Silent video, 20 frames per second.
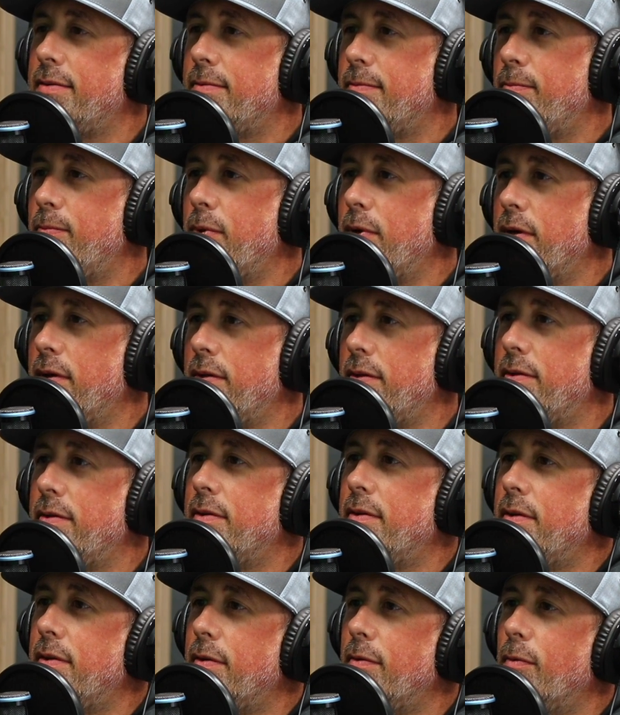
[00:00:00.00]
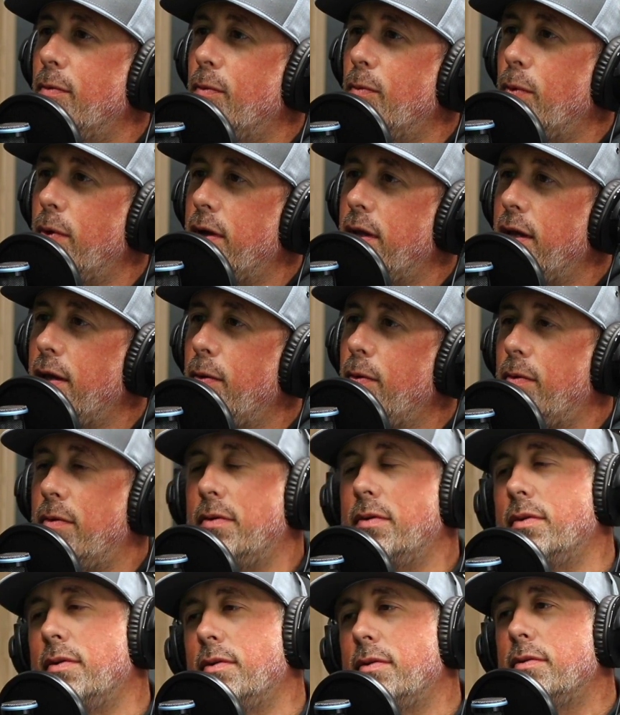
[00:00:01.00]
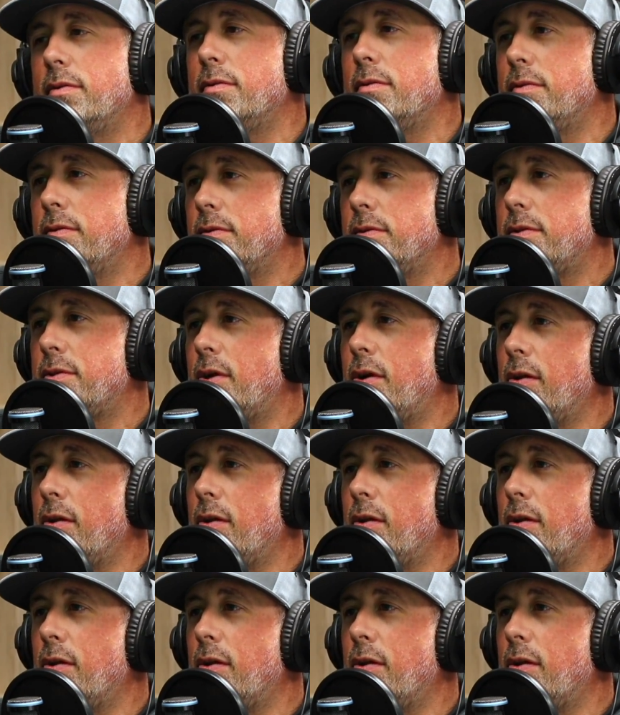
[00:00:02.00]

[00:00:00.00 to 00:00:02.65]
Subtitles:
but when he started